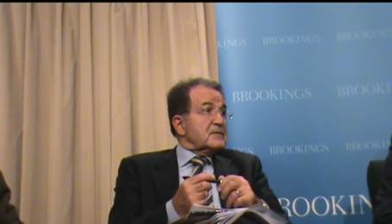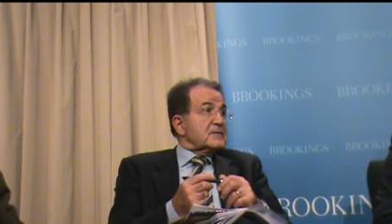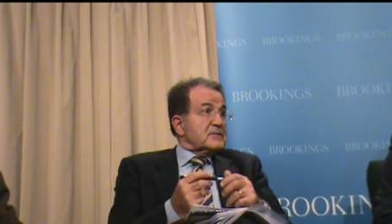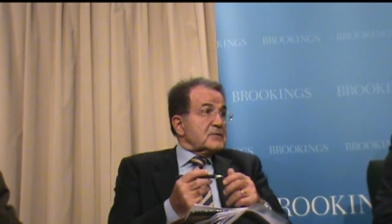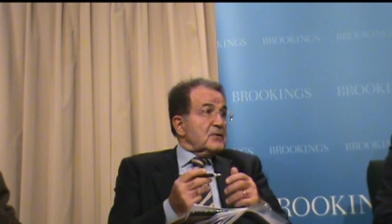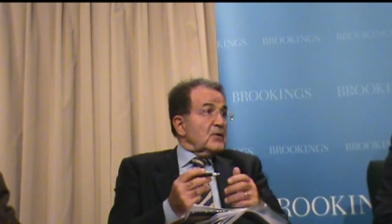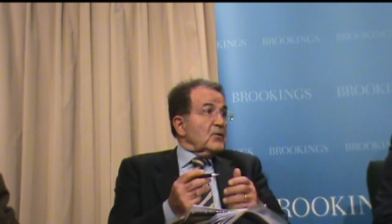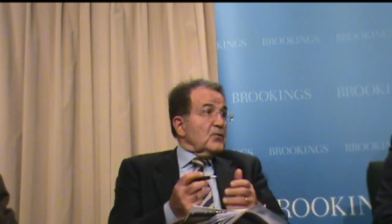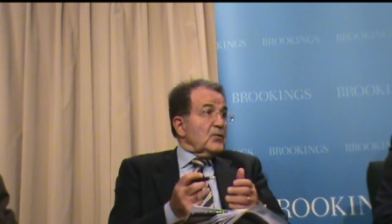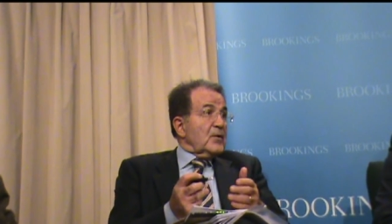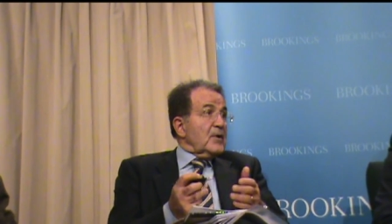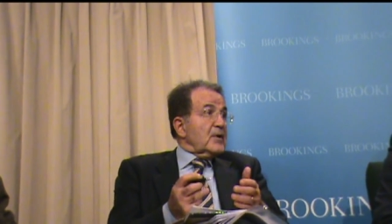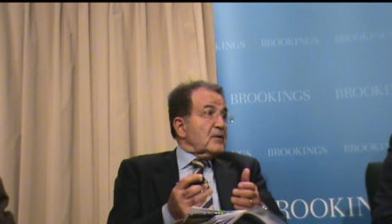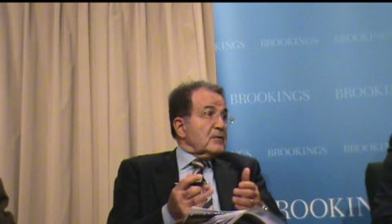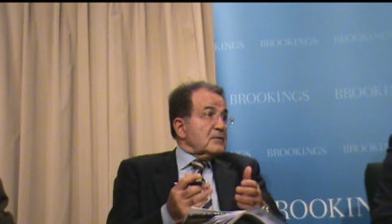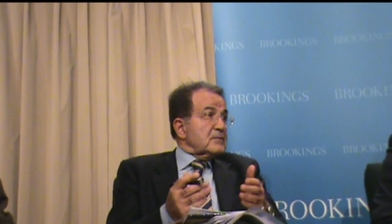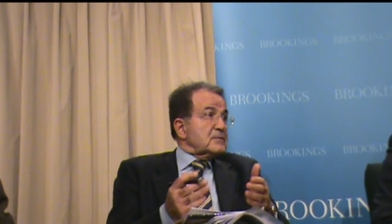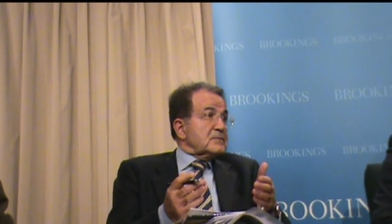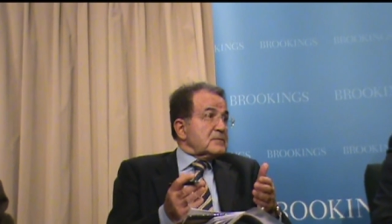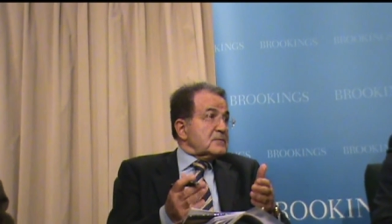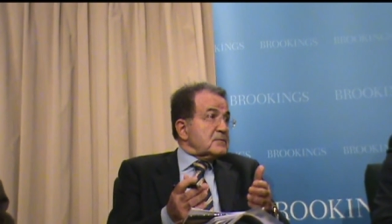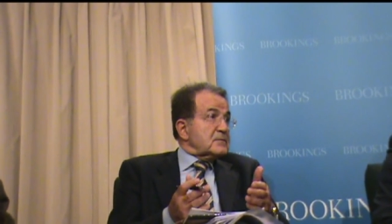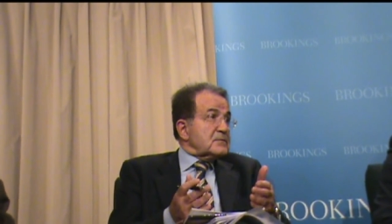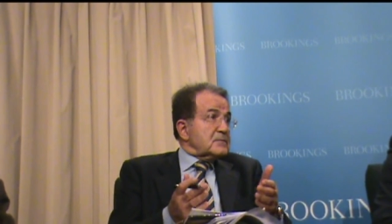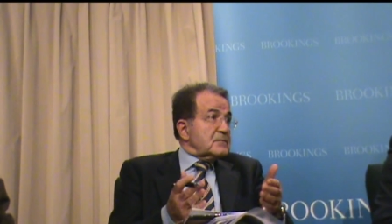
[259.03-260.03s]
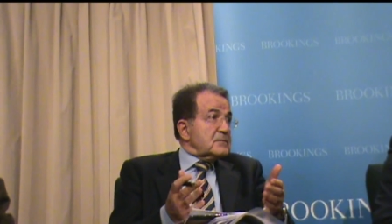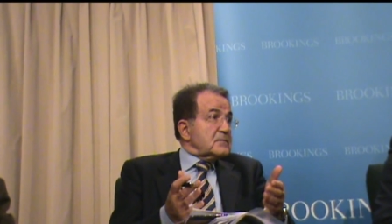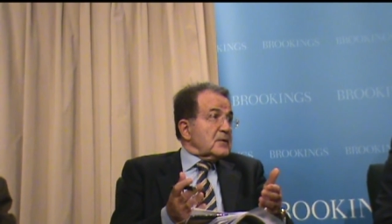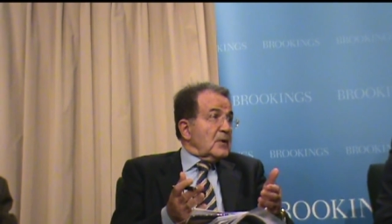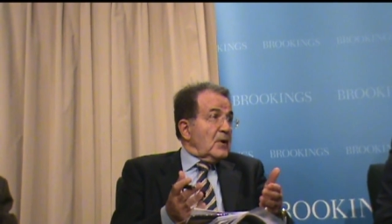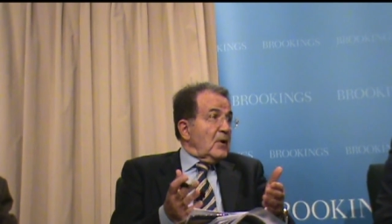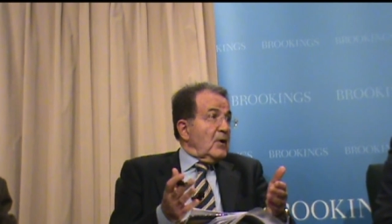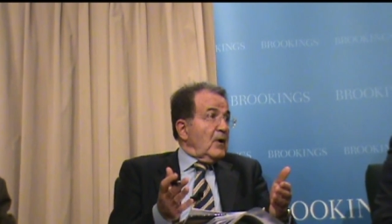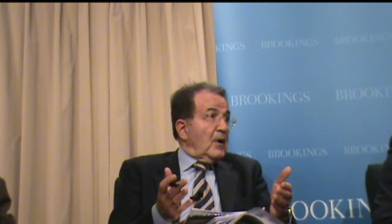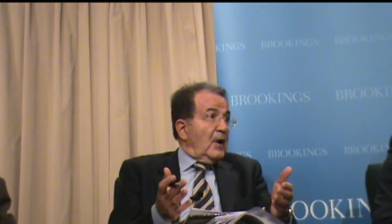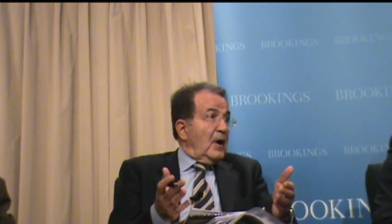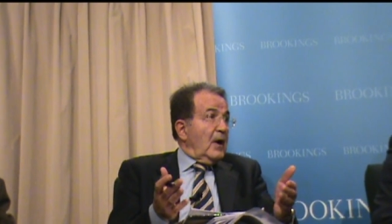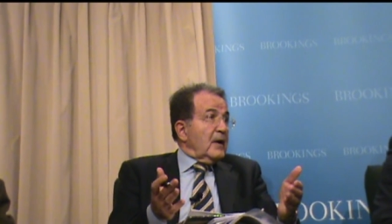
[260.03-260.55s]
So we could
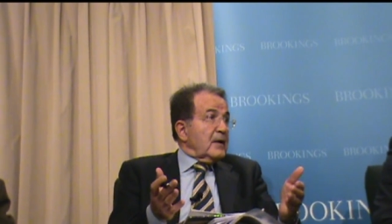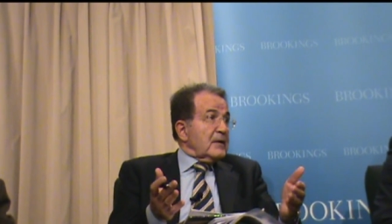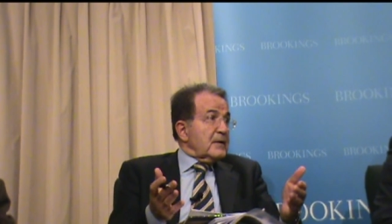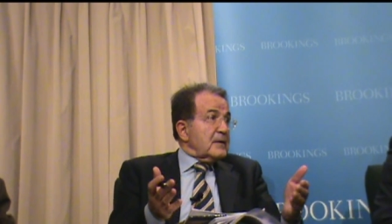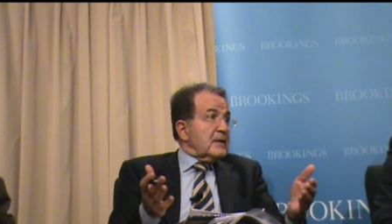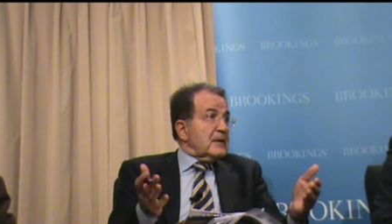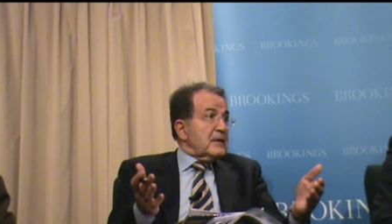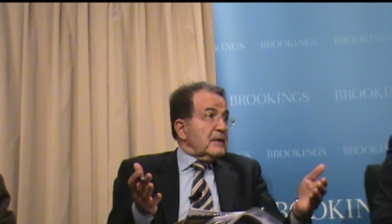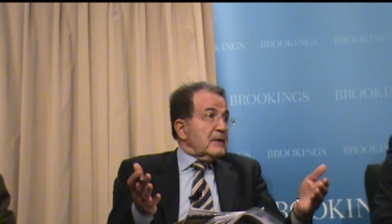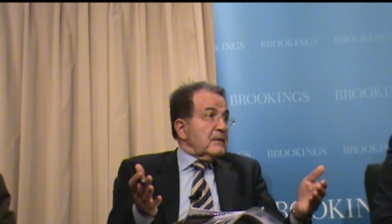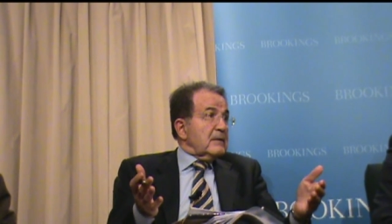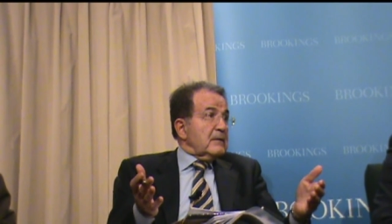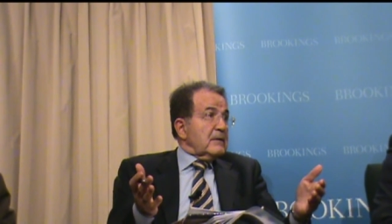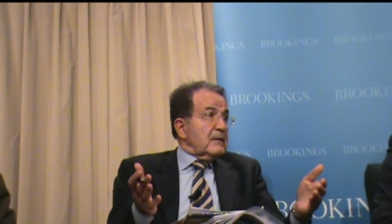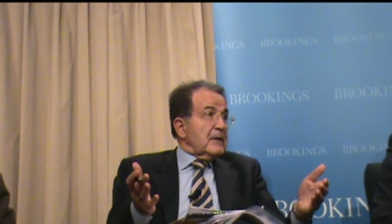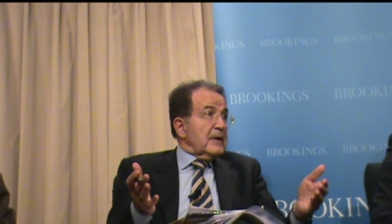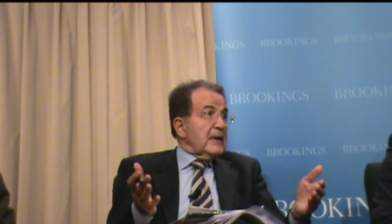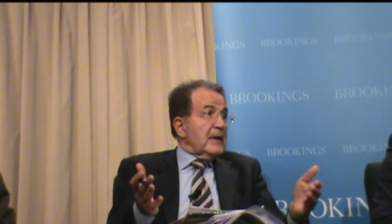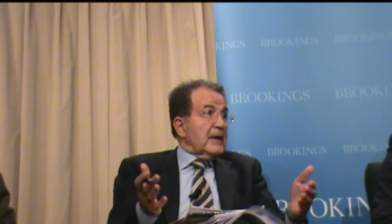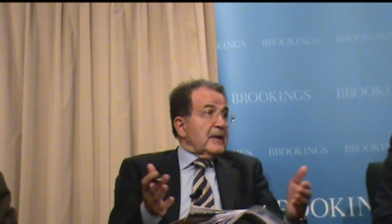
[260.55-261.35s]
go on, you know.